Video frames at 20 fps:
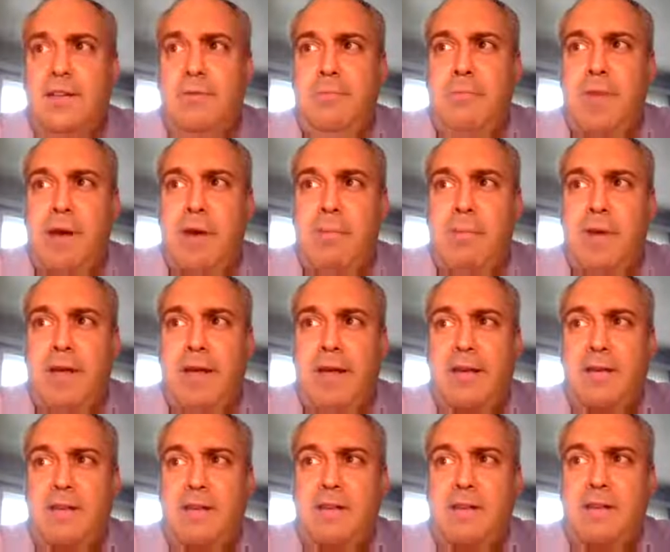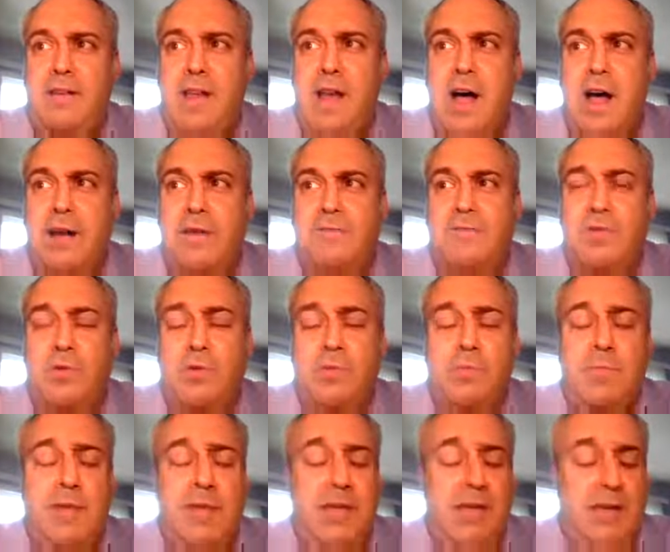You may or may not have
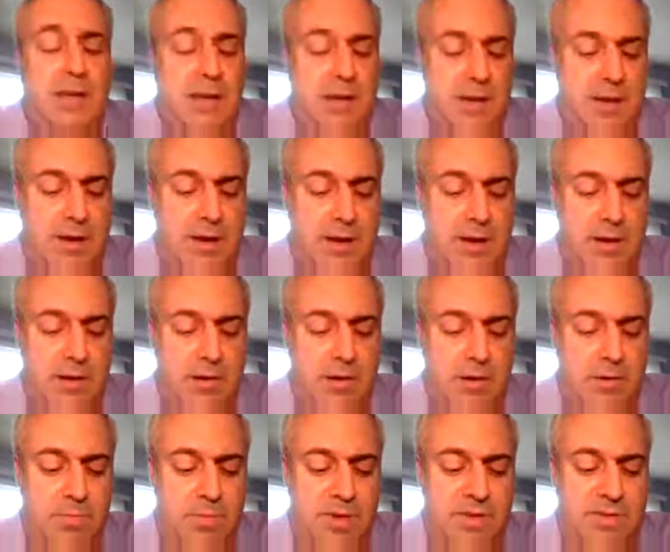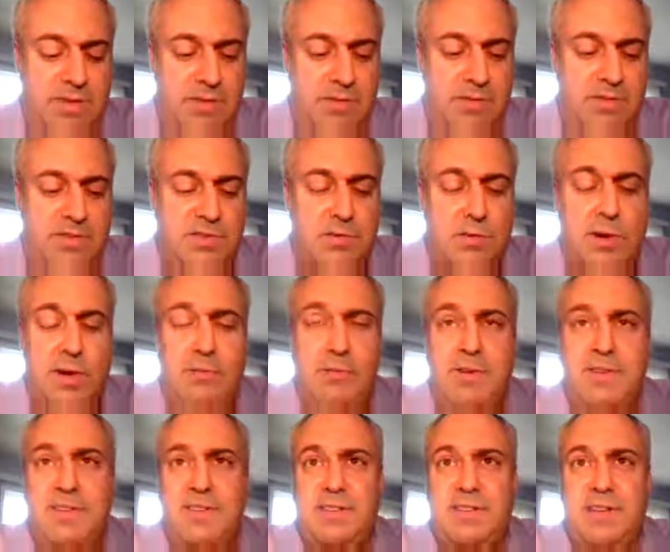heard me tell the story
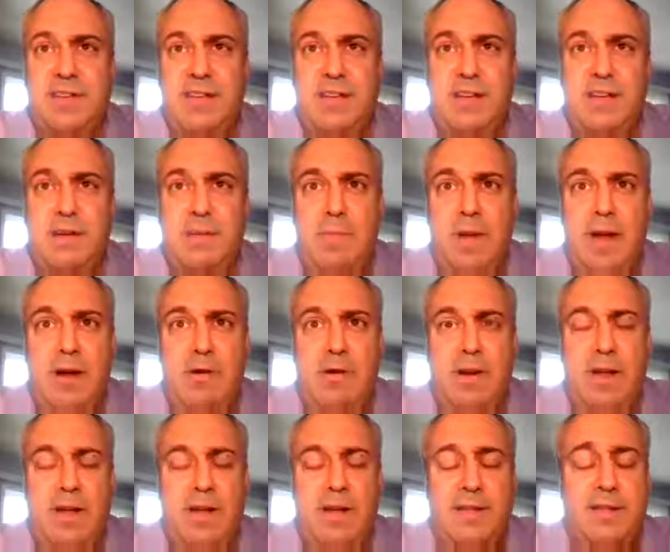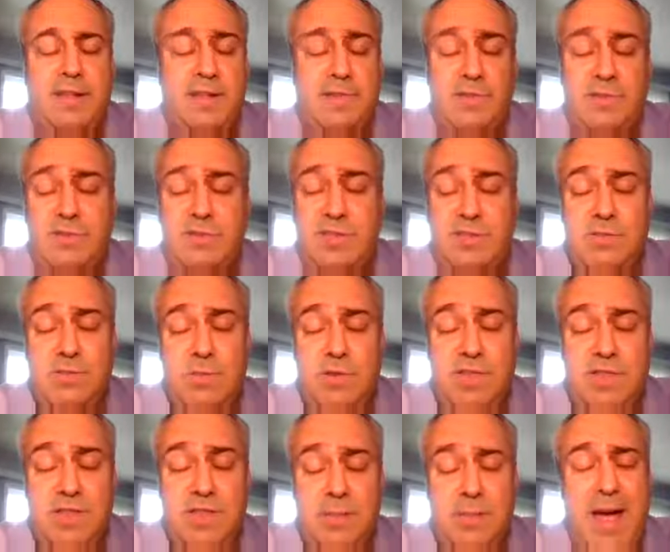recently about, this was just
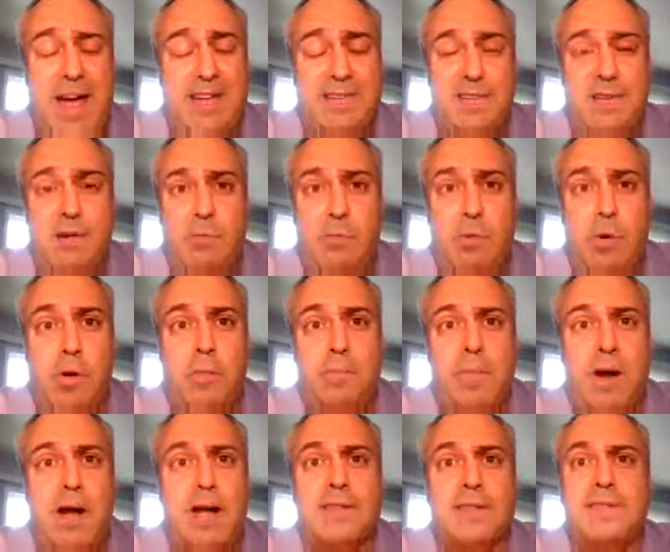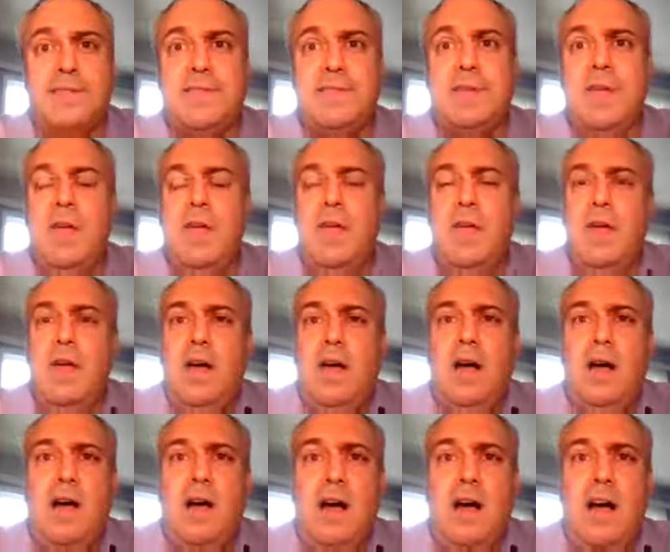within the past couple of months.
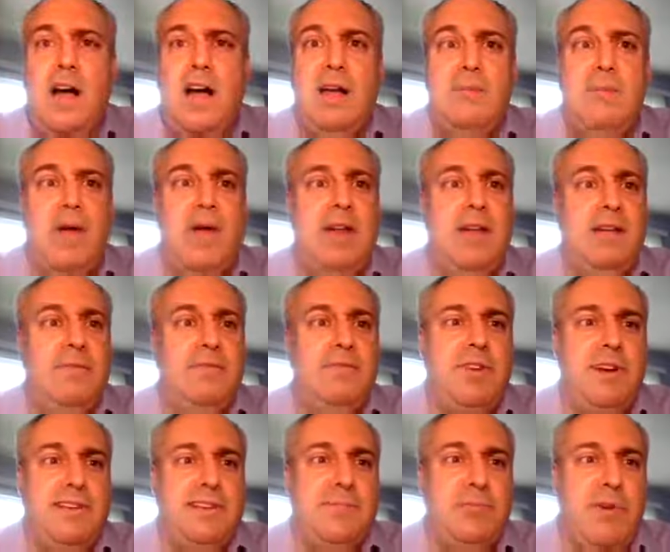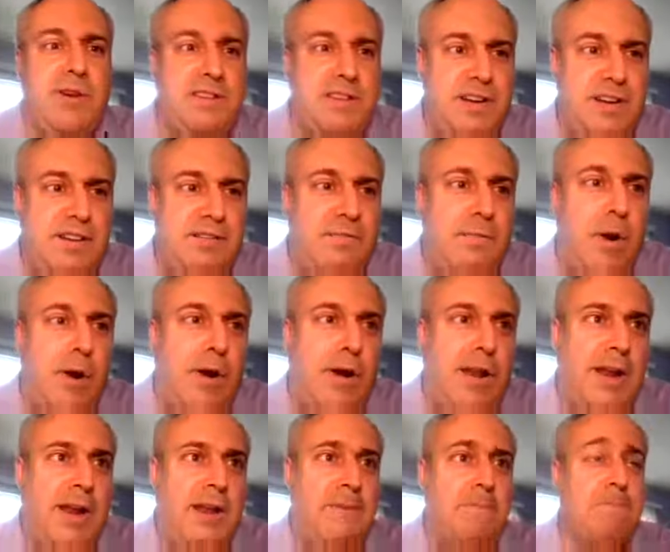I met a vice president of
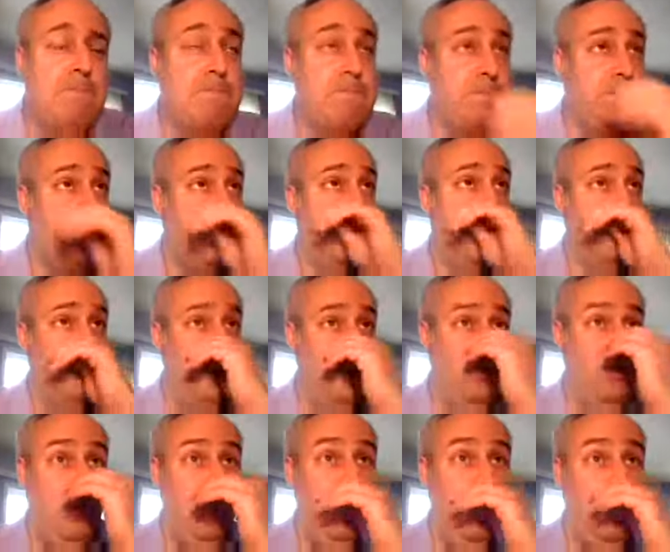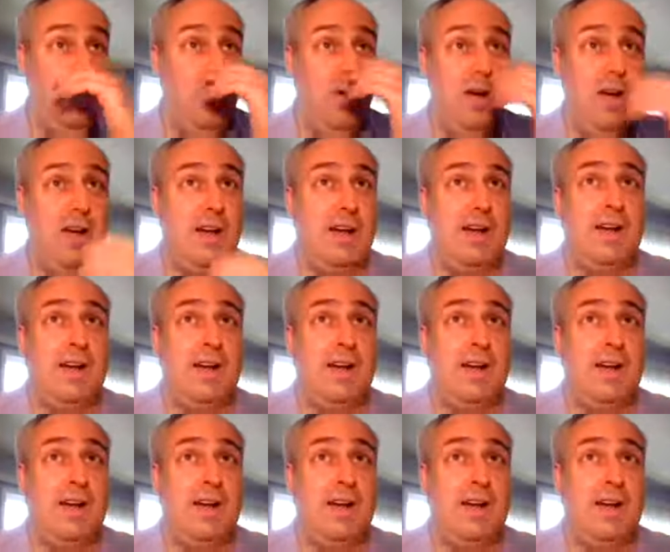marketing who